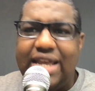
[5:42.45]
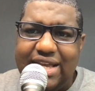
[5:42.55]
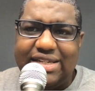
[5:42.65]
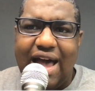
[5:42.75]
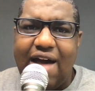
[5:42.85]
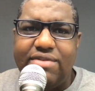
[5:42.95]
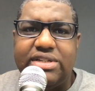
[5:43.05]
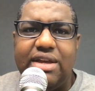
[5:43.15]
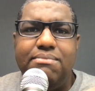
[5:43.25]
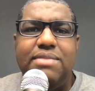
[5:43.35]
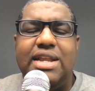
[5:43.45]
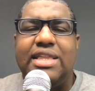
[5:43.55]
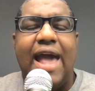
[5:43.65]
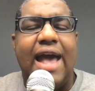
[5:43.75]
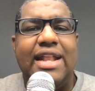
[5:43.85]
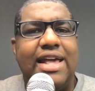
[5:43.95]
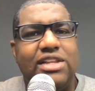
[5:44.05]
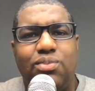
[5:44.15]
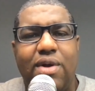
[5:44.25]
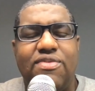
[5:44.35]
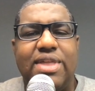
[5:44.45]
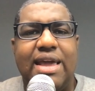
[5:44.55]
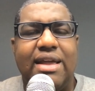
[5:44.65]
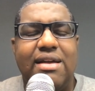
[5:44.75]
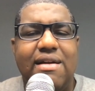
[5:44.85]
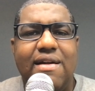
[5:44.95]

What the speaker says: He has obviously admitted that, and that is one thing